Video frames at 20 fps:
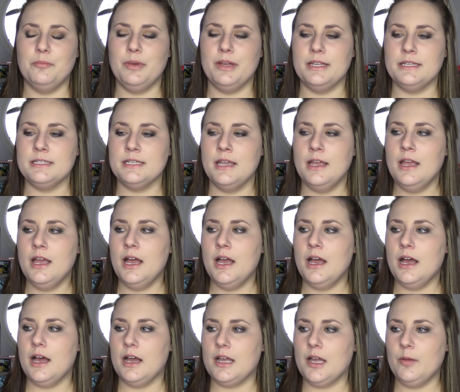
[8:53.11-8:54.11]
But
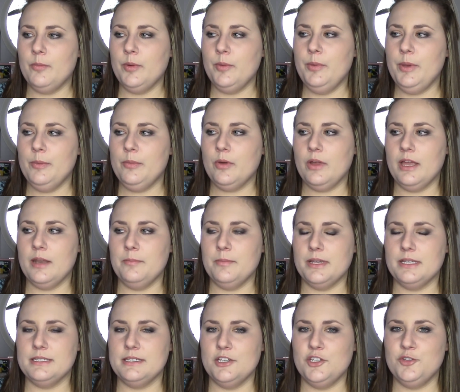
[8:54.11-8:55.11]
a couple people had
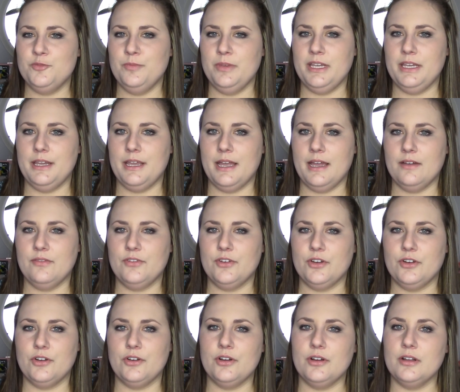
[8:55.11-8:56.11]
messaged me
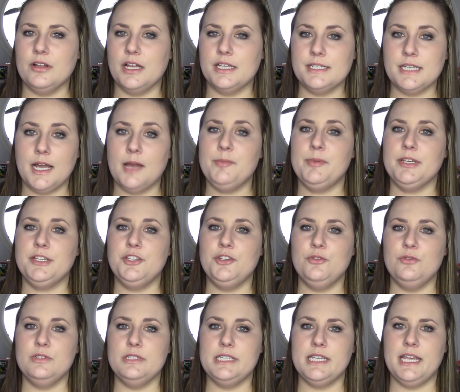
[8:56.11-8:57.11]
after a Topic
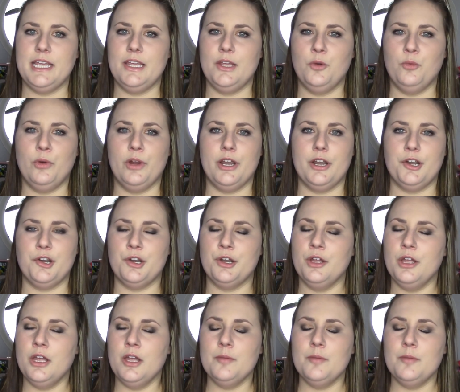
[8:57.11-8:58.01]
Tuesday where